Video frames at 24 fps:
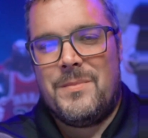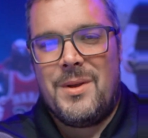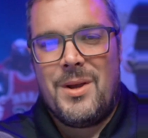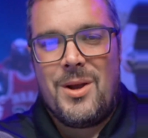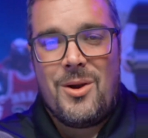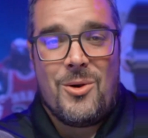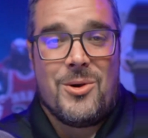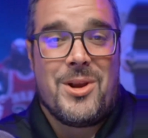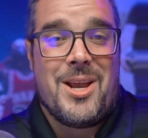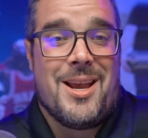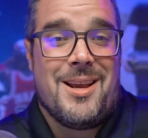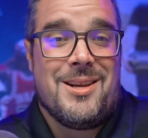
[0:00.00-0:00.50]

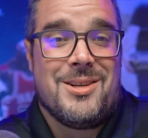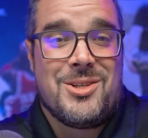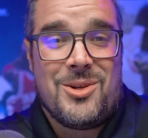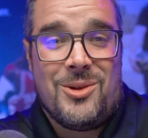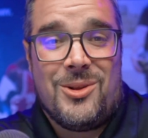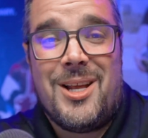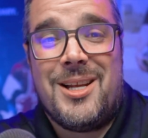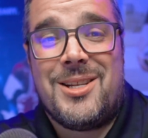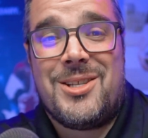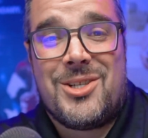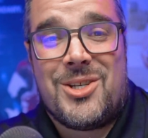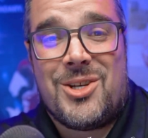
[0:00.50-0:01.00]
Okay, so
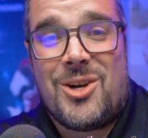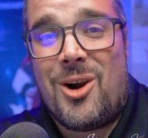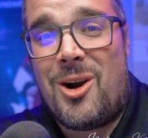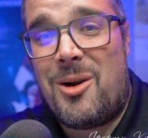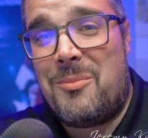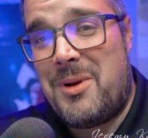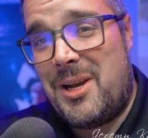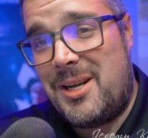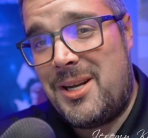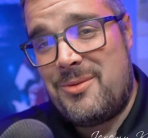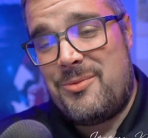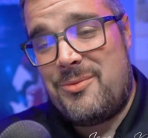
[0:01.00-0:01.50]
let's start
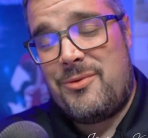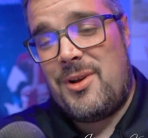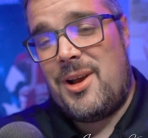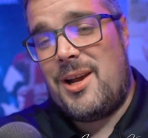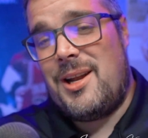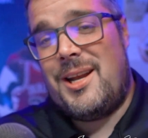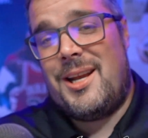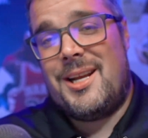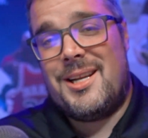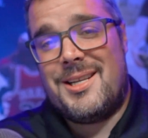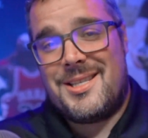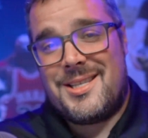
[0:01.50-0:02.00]
by
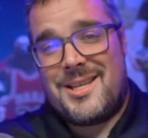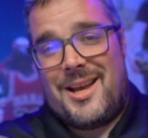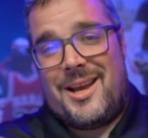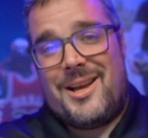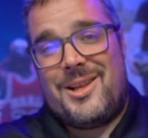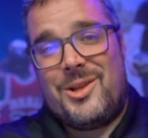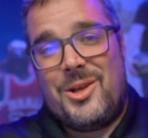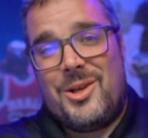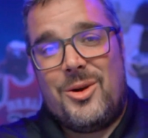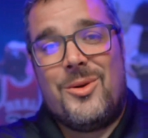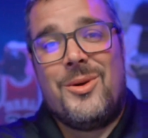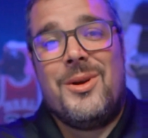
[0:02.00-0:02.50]
defining
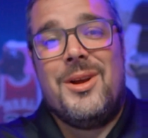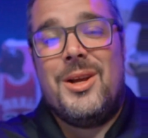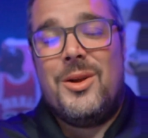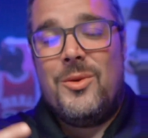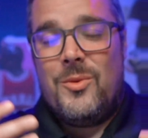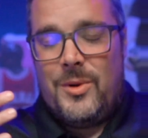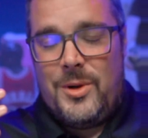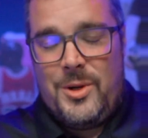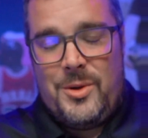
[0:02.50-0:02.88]
silo. When